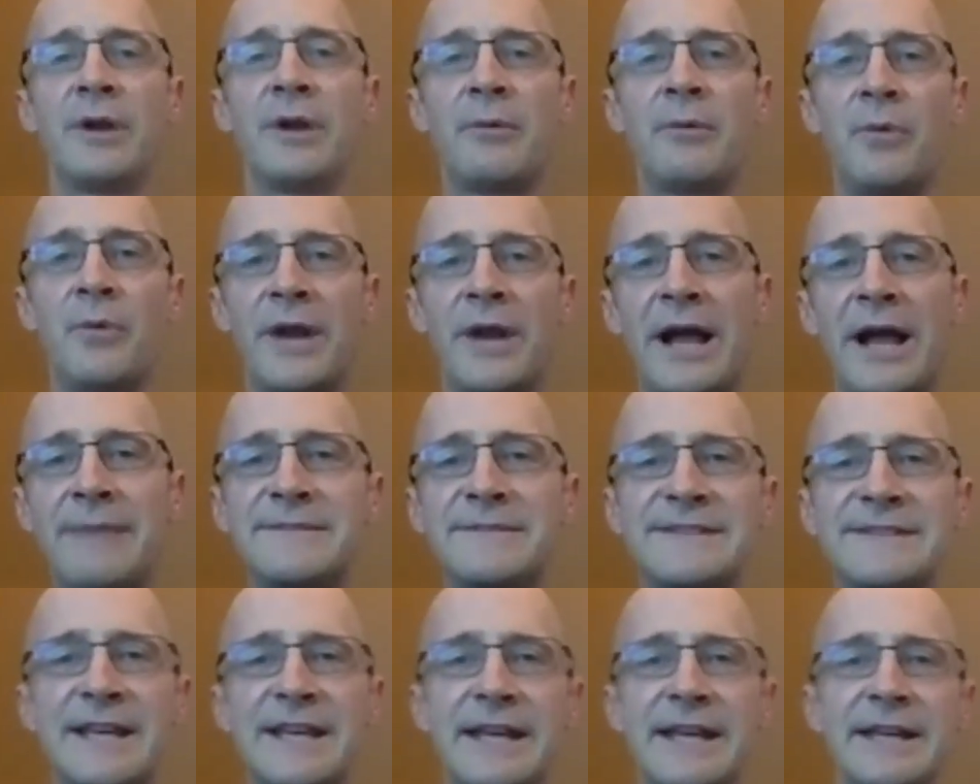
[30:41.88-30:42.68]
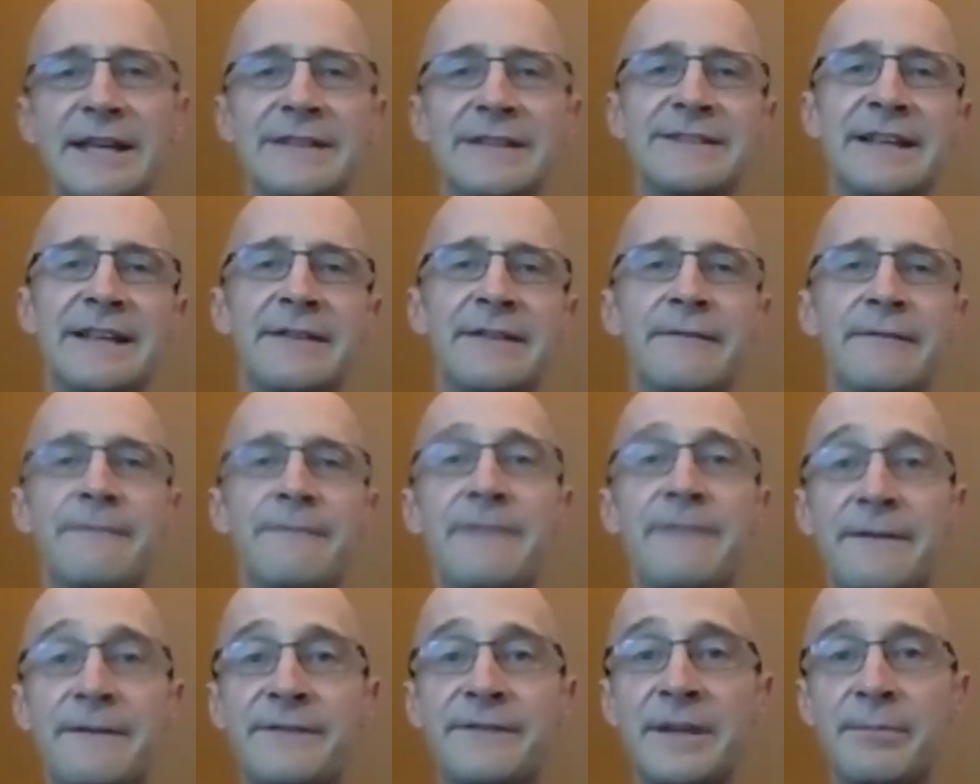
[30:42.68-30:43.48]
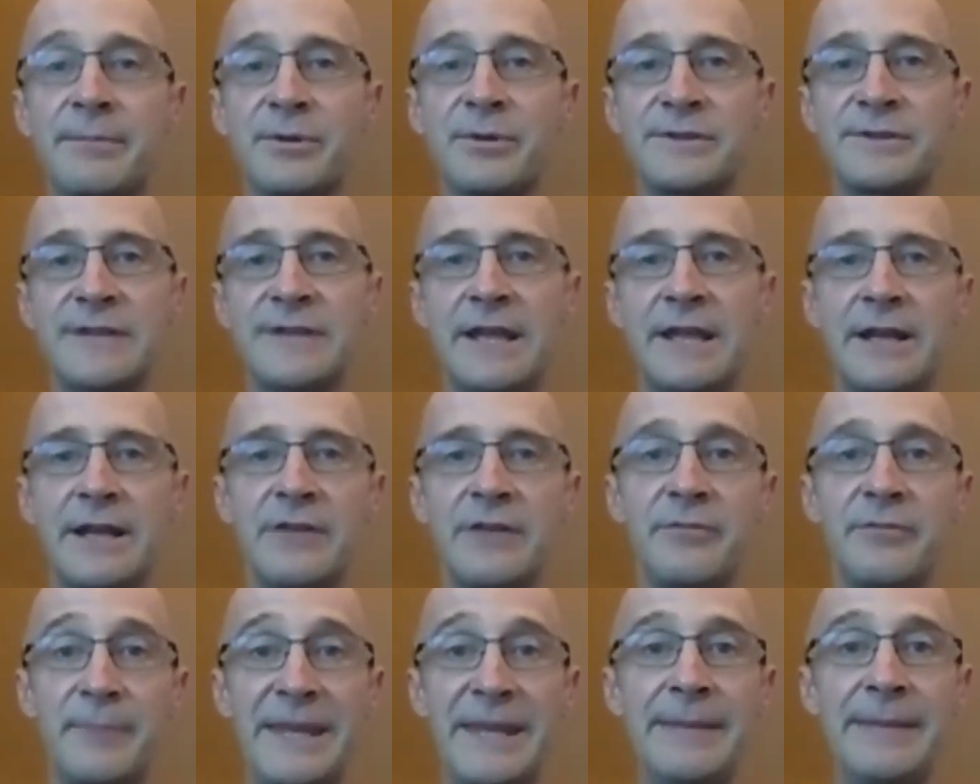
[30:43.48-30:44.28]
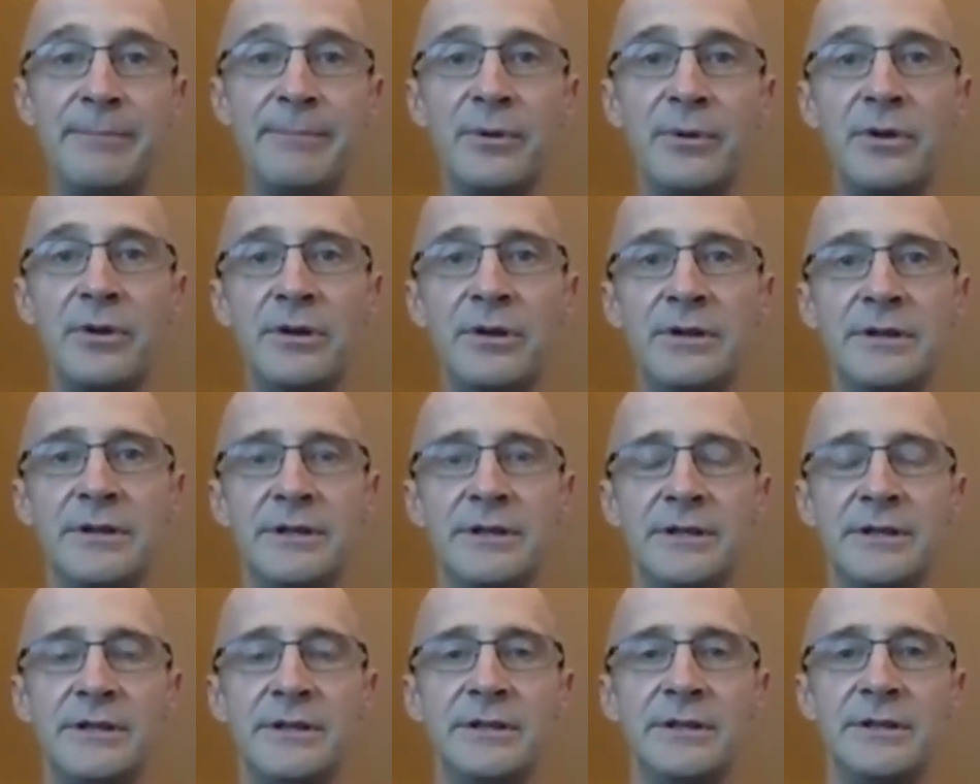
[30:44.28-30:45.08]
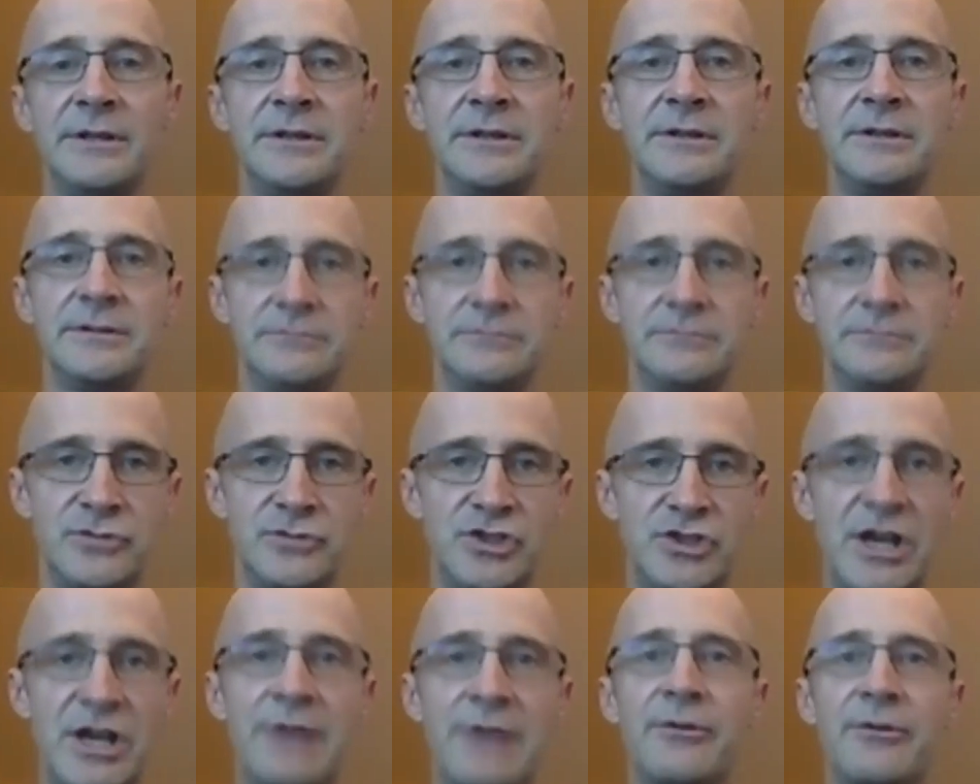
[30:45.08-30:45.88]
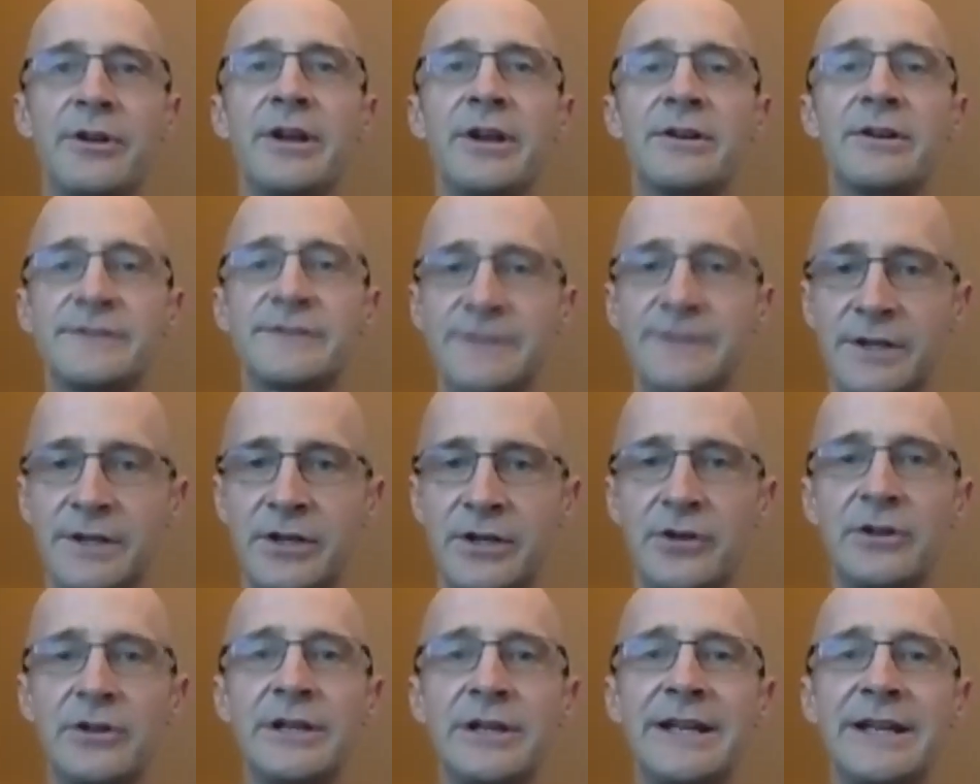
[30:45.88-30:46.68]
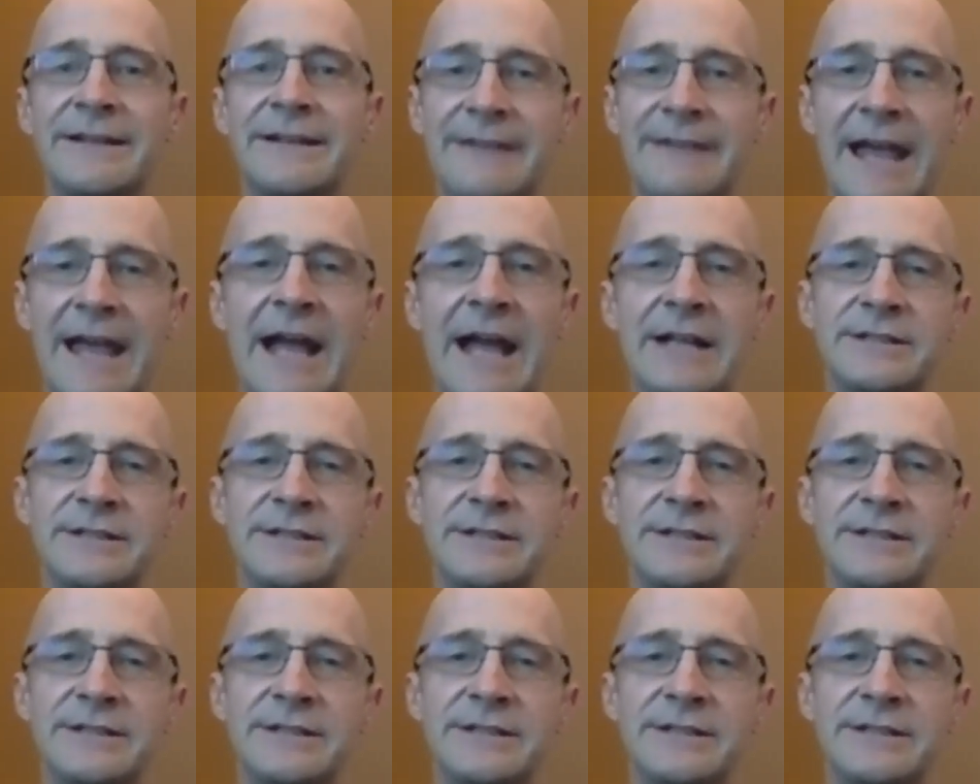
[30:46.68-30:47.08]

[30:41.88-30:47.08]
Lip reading: What I'm saying is that 50% of people generally are securely attached.